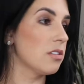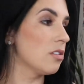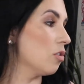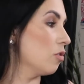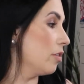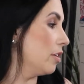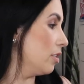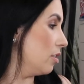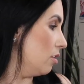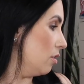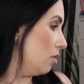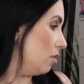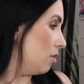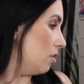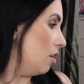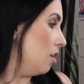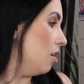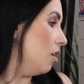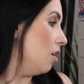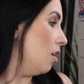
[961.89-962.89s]
So this is
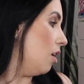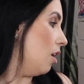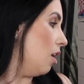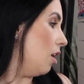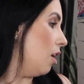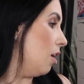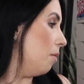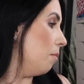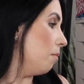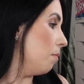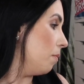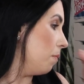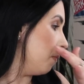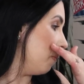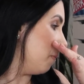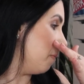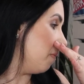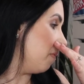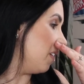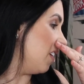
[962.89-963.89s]

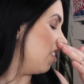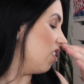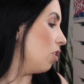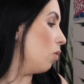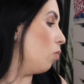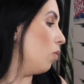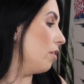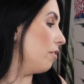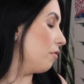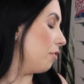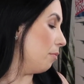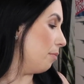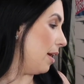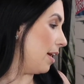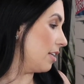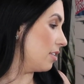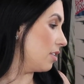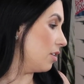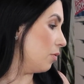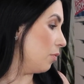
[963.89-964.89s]
the one from
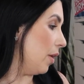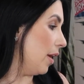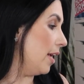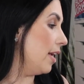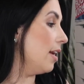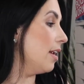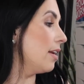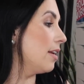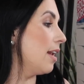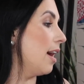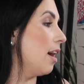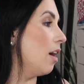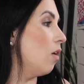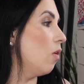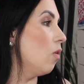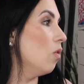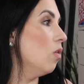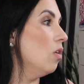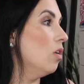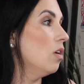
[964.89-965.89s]
Addison Rae, and
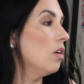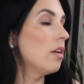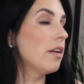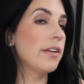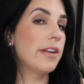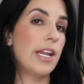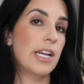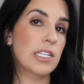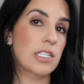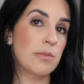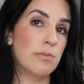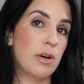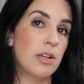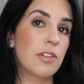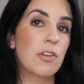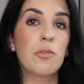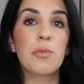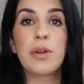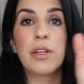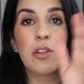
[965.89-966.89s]
now next month
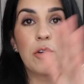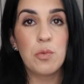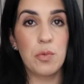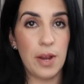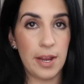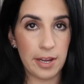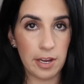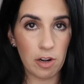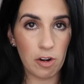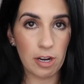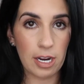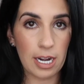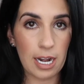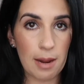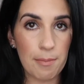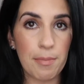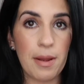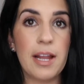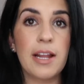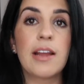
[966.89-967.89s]
it'll be the regular
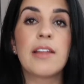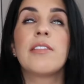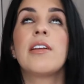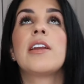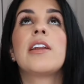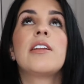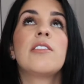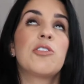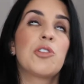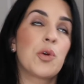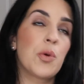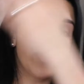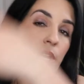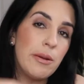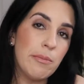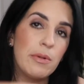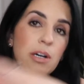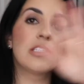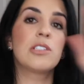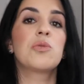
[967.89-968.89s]
glam bag, and then in 3
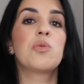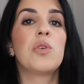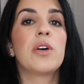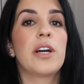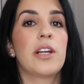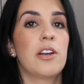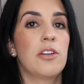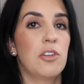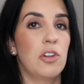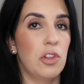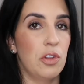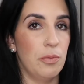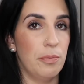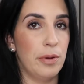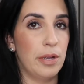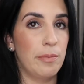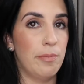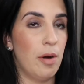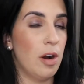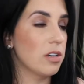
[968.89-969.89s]
months we'll get another
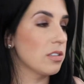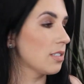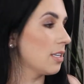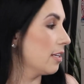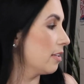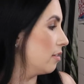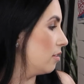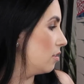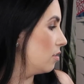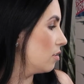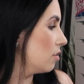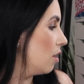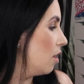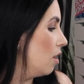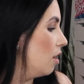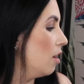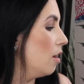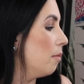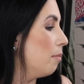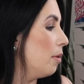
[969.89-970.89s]
big box like this.
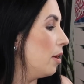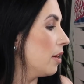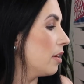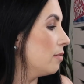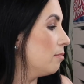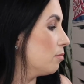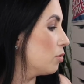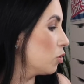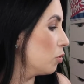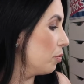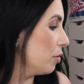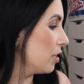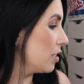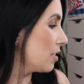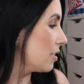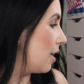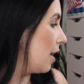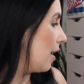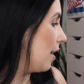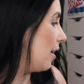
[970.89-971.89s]
But I'm super
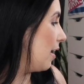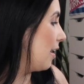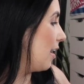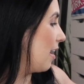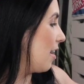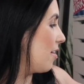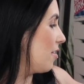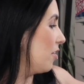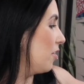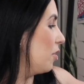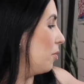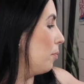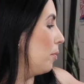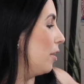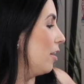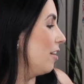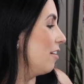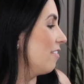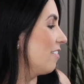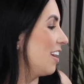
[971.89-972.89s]
excited. I got another
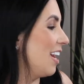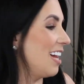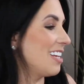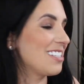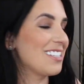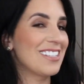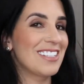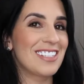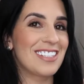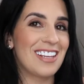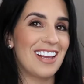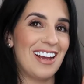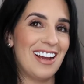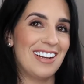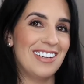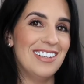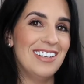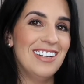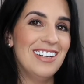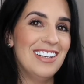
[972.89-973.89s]
pair of glasses to
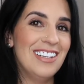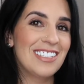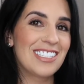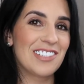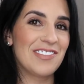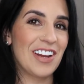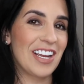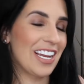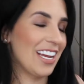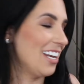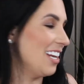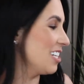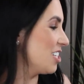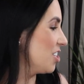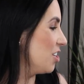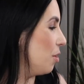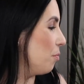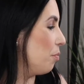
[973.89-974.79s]
add to my collection.